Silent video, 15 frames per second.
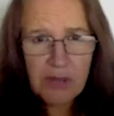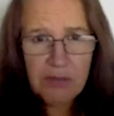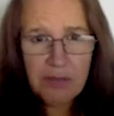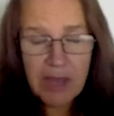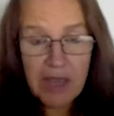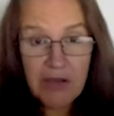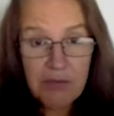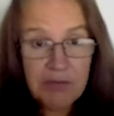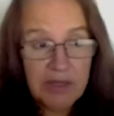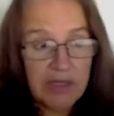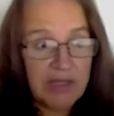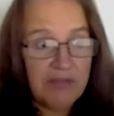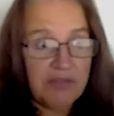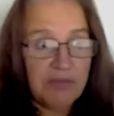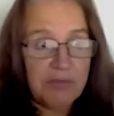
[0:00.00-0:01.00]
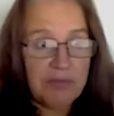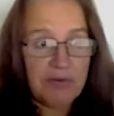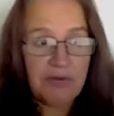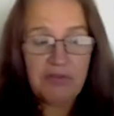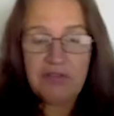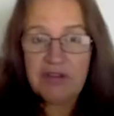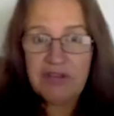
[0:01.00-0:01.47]
Empowerment is the
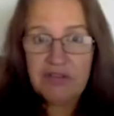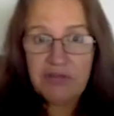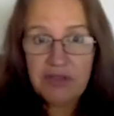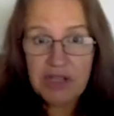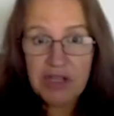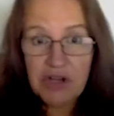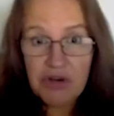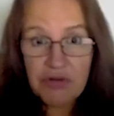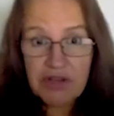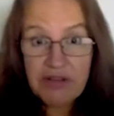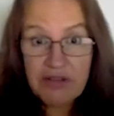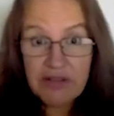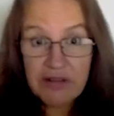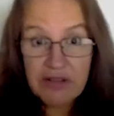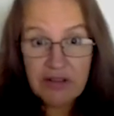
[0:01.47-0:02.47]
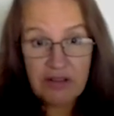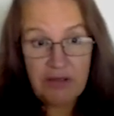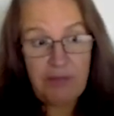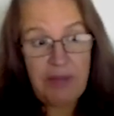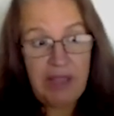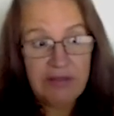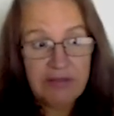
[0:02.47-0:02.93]
process of increasing the
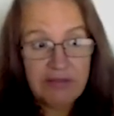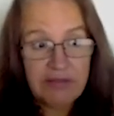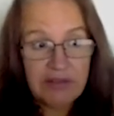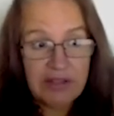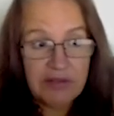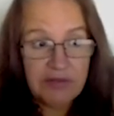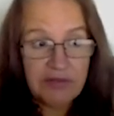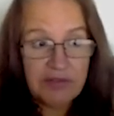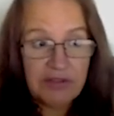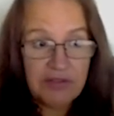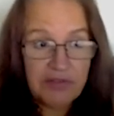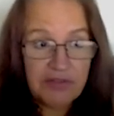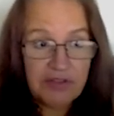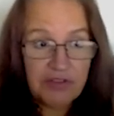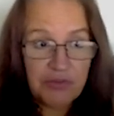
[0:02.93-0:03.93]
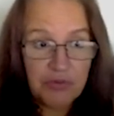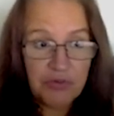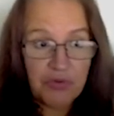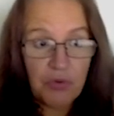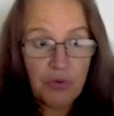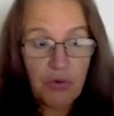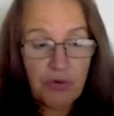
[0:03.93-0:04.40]
capacity of
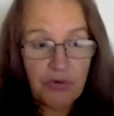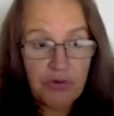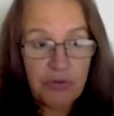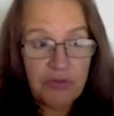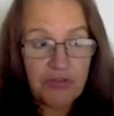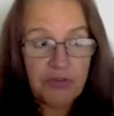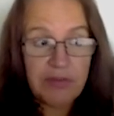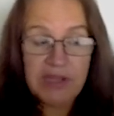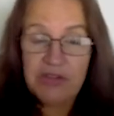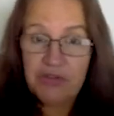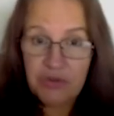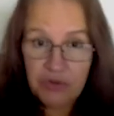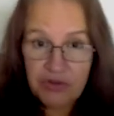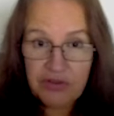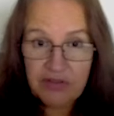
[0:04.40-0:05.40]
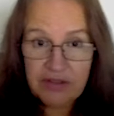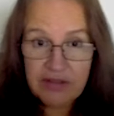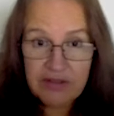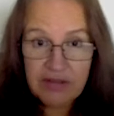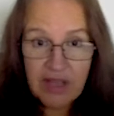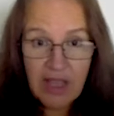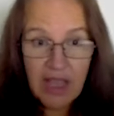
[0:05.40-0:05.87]
individuals or groups to make
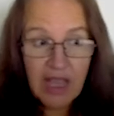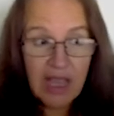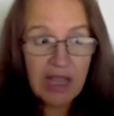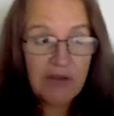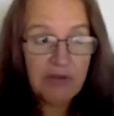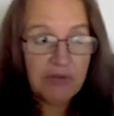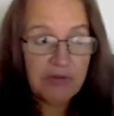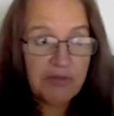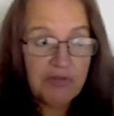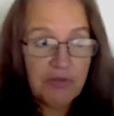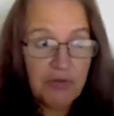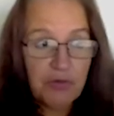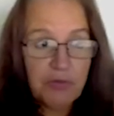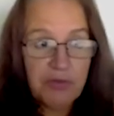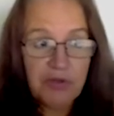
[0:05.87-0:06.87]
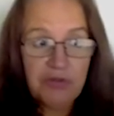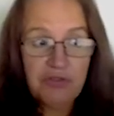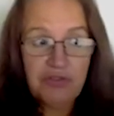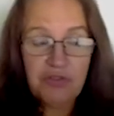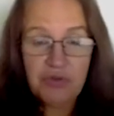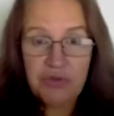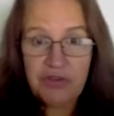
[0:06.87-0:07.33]
choices and to inform
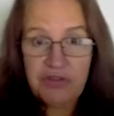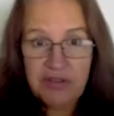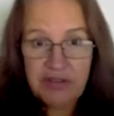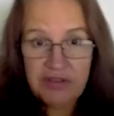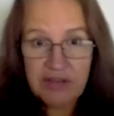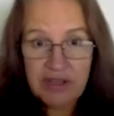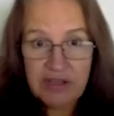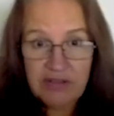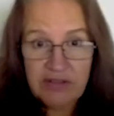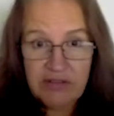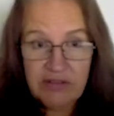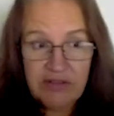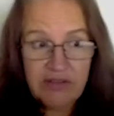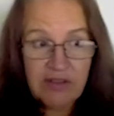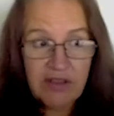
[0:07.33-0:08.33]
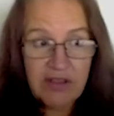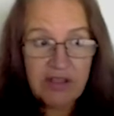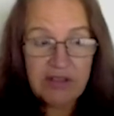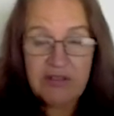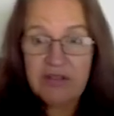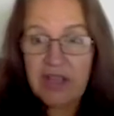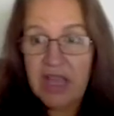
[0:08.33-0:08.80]
those choices into
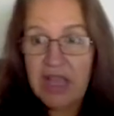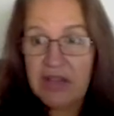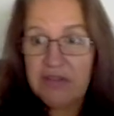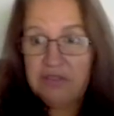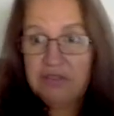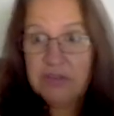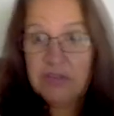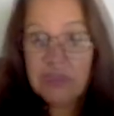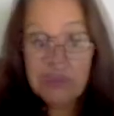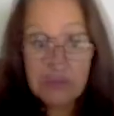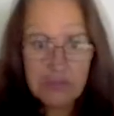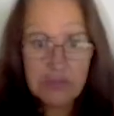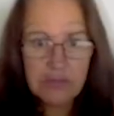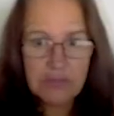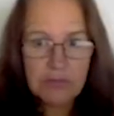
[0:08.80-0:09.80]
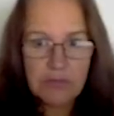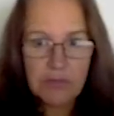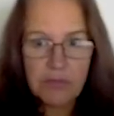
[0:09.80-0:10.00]
desired actions. And